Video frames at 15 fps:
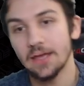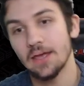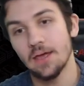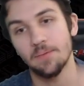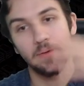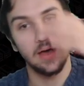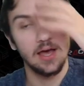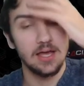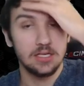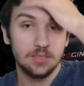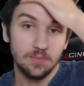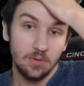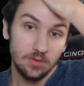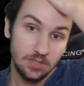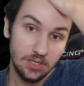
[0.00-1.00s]
am I
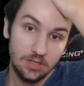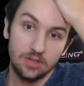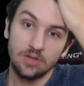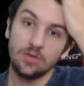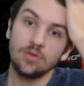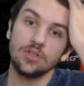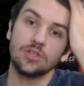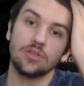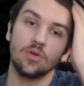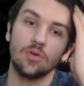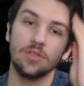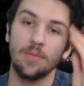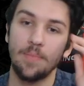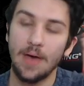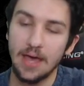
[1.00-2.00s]
supposed to do? Just
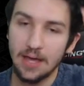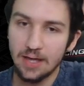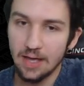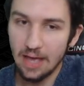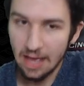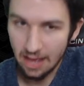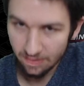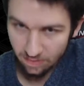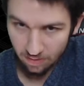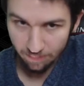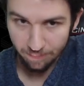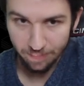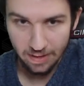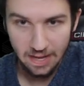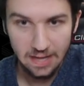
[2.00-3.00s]
throwing the Pekka at the
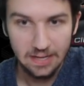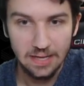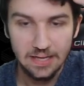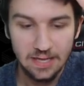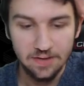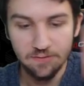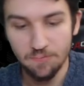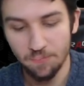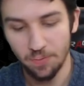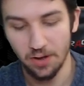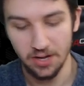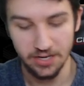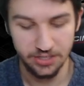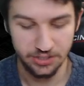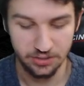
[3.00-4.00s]
back. I can't even
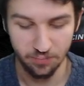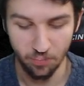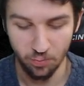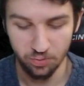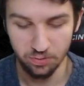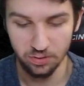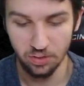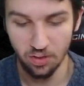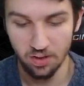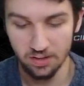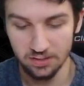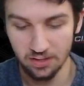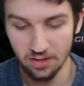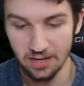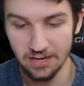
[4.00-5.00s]
punish. The Mortar locked on.